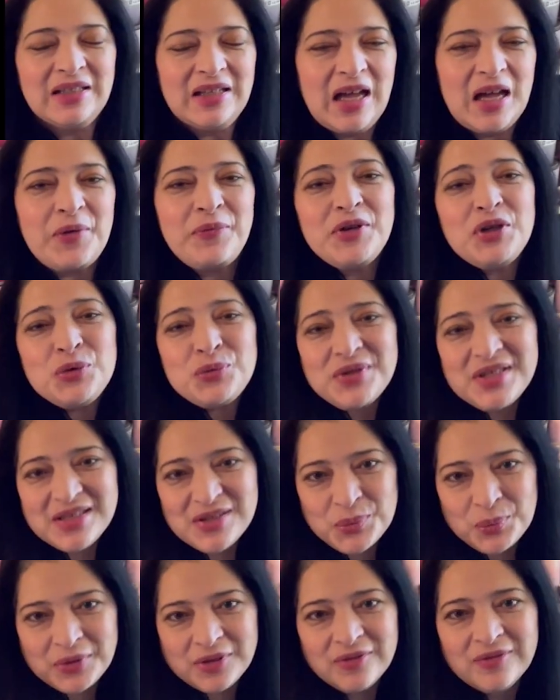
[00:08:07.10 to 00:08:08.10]
I haven't used
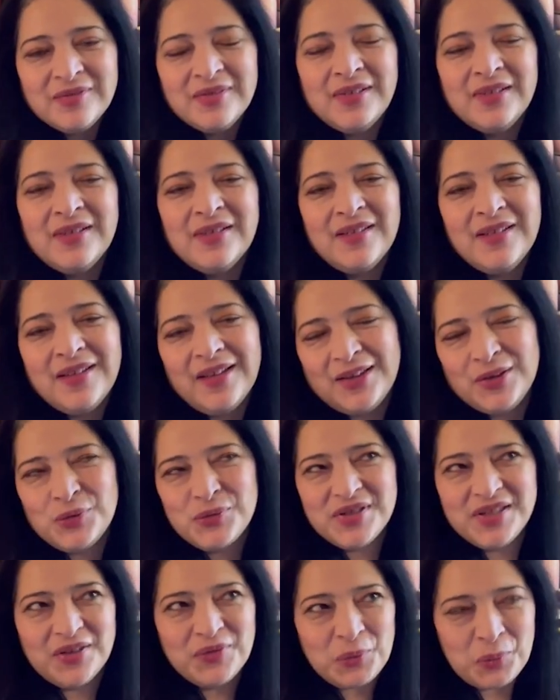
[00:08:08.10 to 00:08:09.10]
this one. I
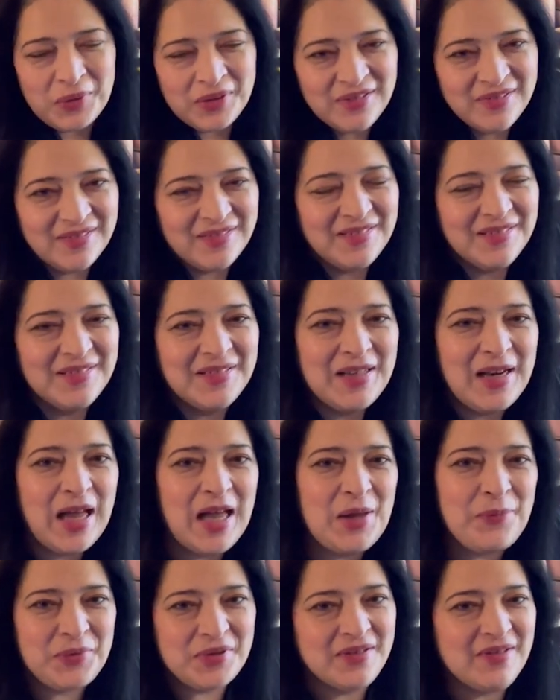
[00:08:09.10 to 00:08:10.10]
used the other one. I
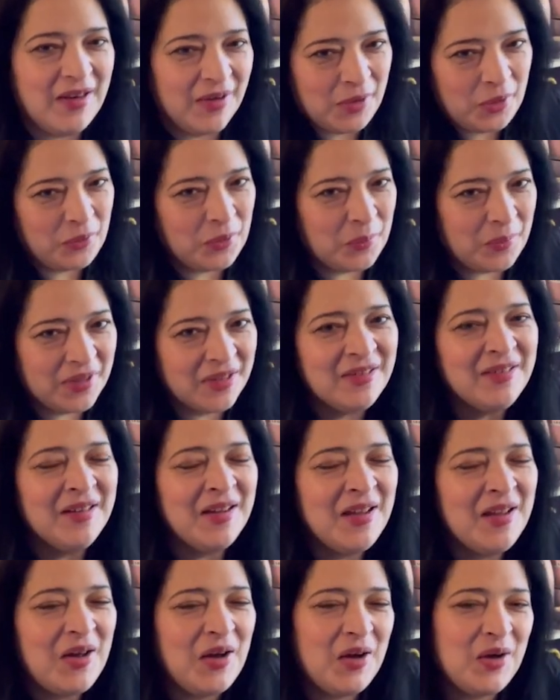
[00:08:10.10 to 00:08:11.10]
have another
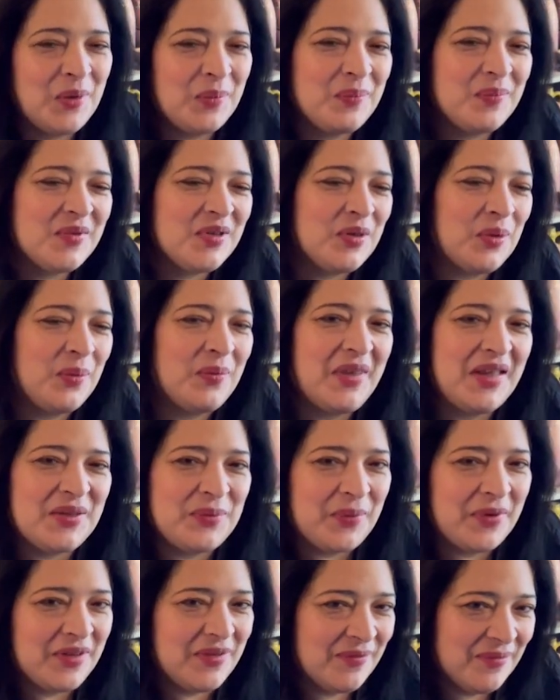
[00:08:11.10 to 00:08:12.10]
one. So that's
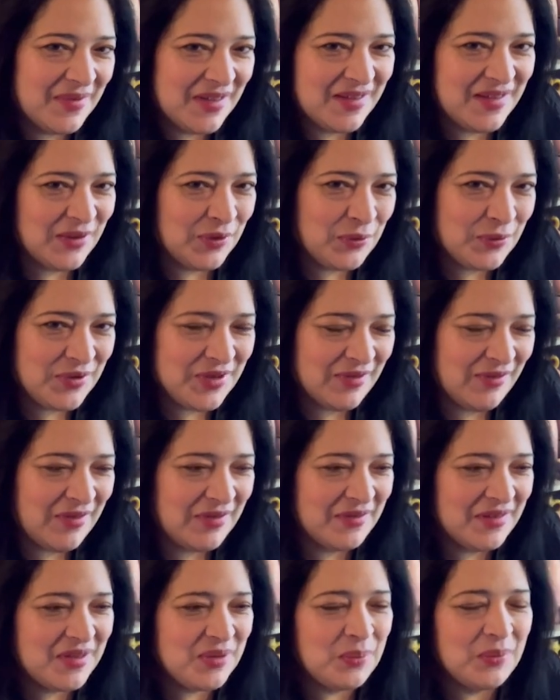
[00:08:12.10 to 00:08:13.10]
why the sticker's still
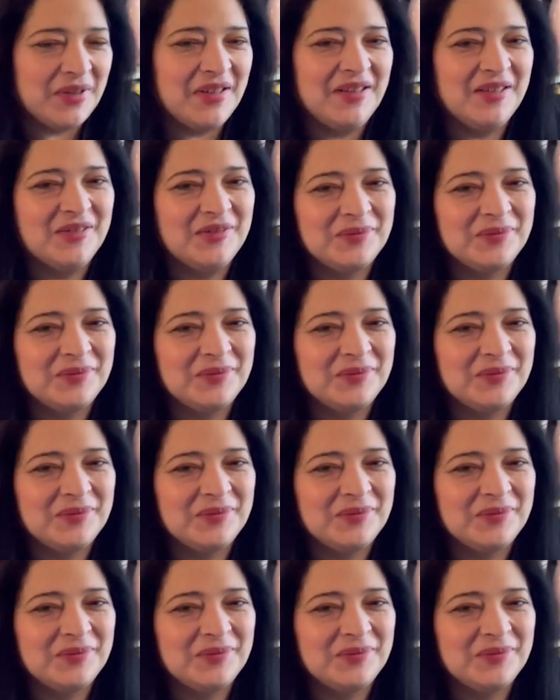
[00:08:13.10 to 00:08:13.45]
on this one.